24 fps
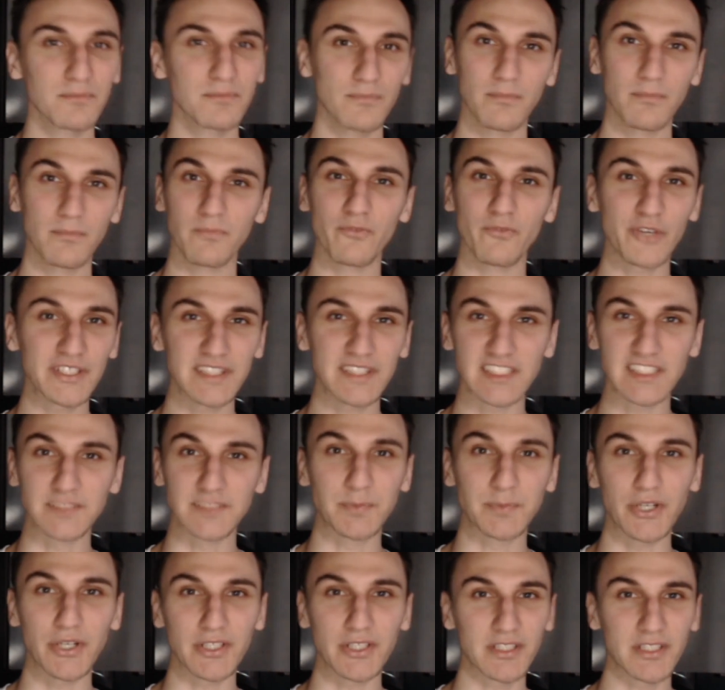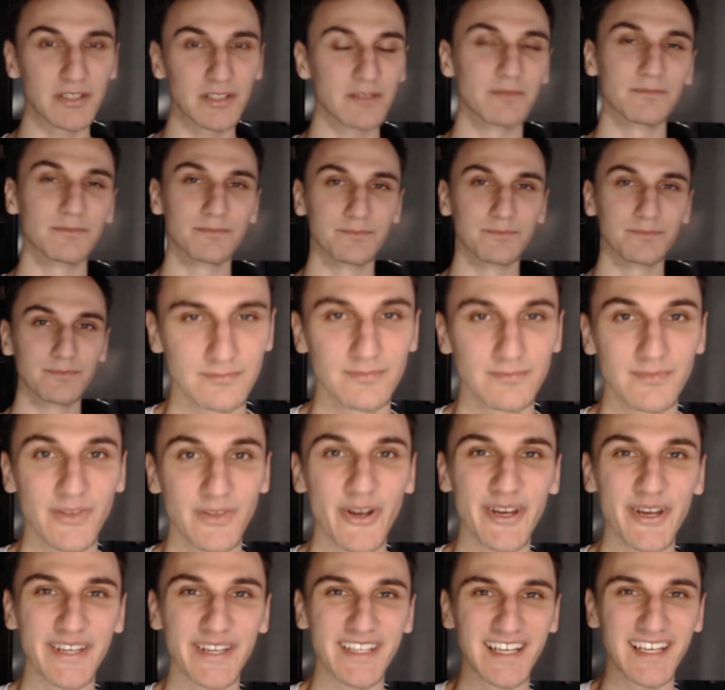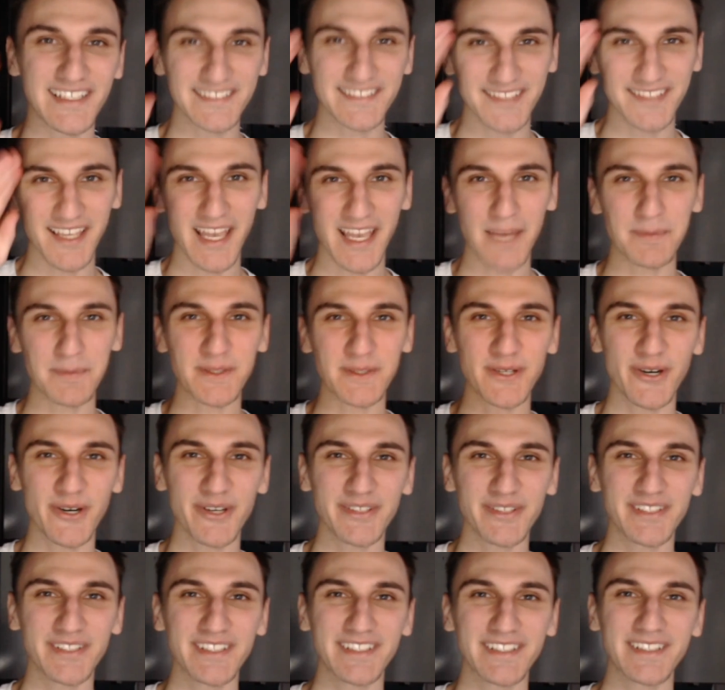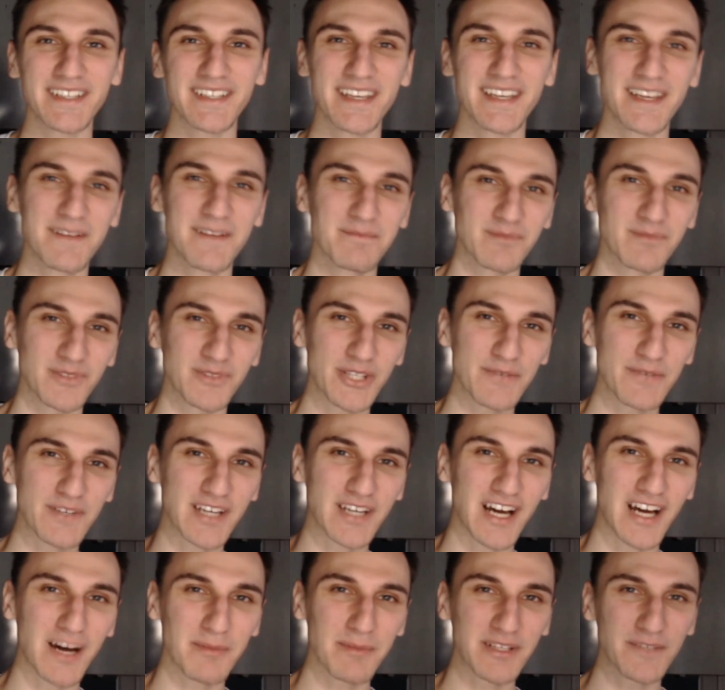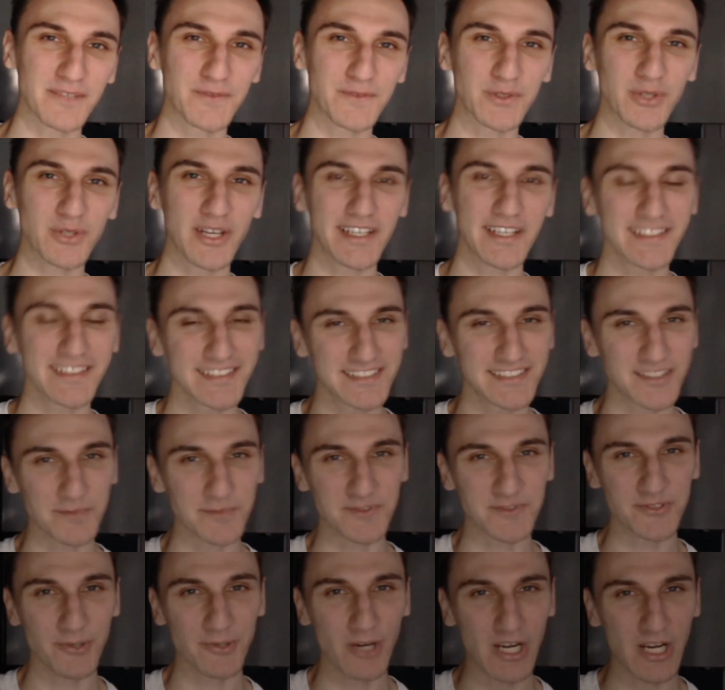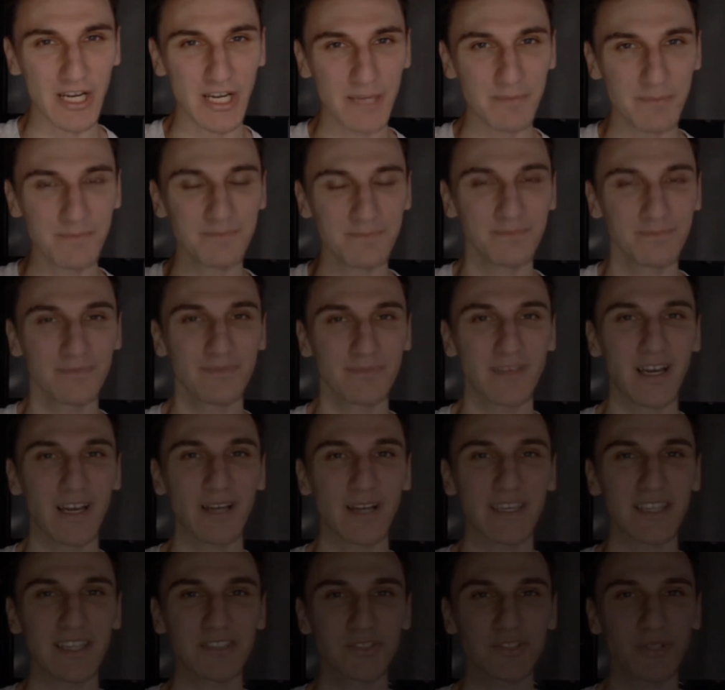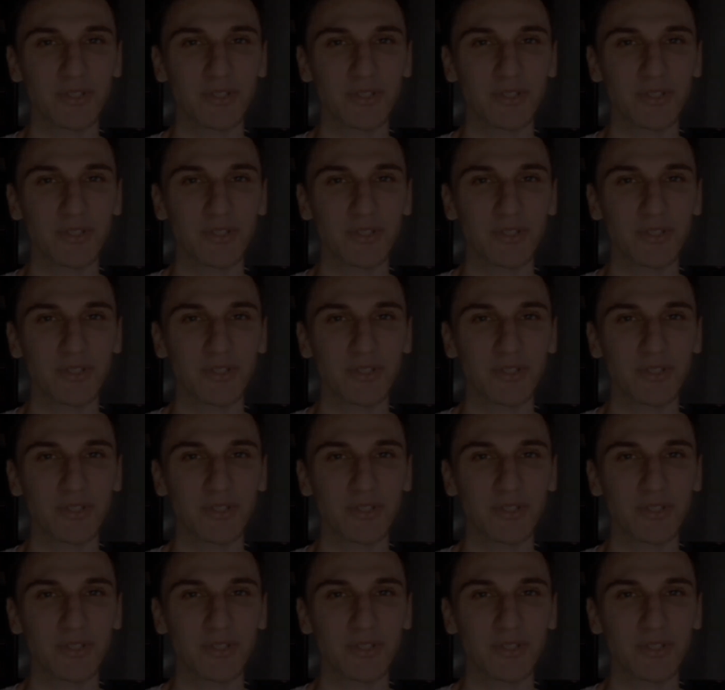read this book. All right, guys, happy gardening. Leave a comment if you like, subscribe. I'll catch you all